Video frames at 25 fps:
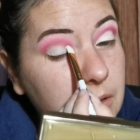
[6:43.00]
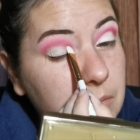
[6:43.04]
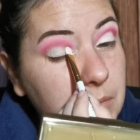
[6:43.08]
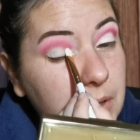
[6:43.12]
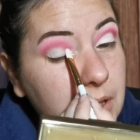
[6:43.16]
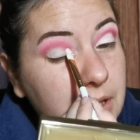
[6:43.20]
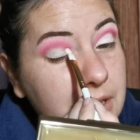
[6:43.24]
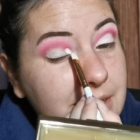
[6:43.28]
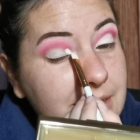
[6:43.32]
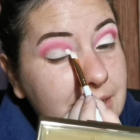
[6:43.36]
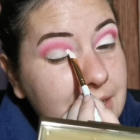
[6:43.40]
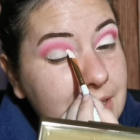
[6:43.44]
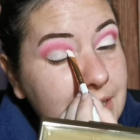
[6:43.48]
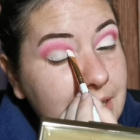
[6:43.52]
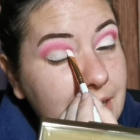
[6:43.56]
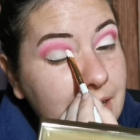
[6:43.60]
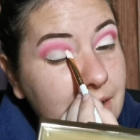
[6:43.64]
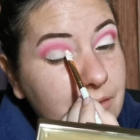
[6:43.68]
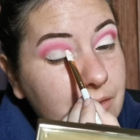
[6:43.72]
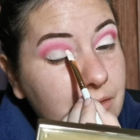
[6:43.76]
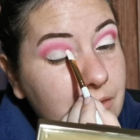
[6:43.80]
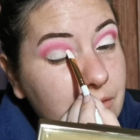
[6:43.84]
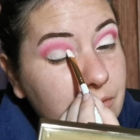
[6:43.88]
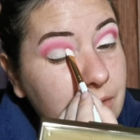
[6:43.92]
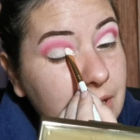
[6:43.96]
I'd
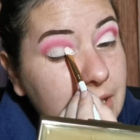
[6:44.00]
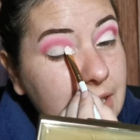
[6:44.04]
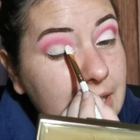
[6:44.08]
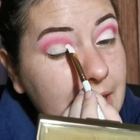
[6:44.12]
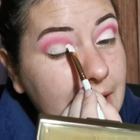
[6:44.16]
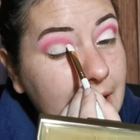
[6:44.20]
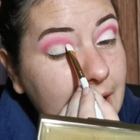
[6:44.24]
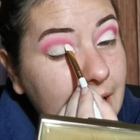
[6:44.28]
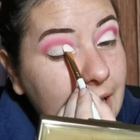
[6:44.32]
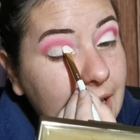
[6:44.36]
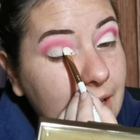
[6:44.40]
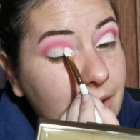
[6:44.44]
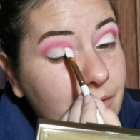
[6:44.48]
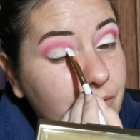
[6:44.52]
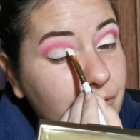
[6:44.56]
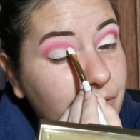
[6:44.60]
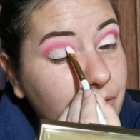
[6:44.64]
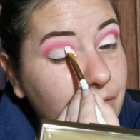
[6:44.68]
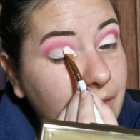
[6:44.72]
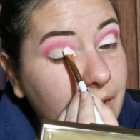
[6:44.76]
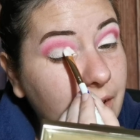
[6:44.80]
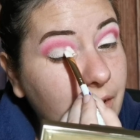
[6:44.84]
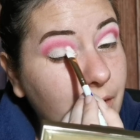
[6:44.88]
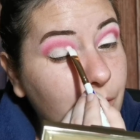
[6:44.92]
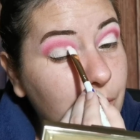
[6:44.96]
never really have
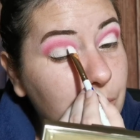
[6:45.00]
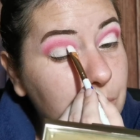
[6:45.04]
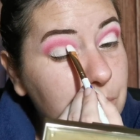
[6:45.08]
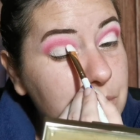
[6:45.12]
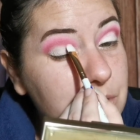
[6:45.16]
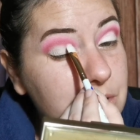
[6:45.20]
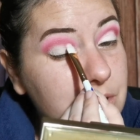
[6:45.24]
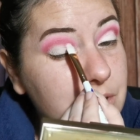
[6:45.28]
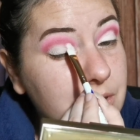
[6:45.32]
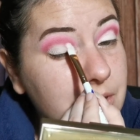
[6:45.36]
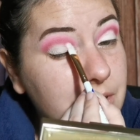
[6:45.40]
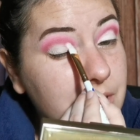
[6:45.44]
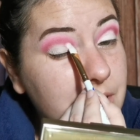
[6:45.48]
that option